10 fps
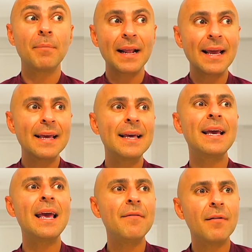but I
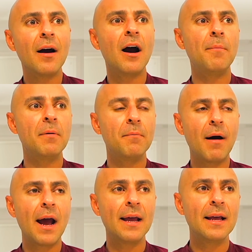gave up
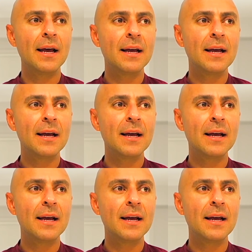my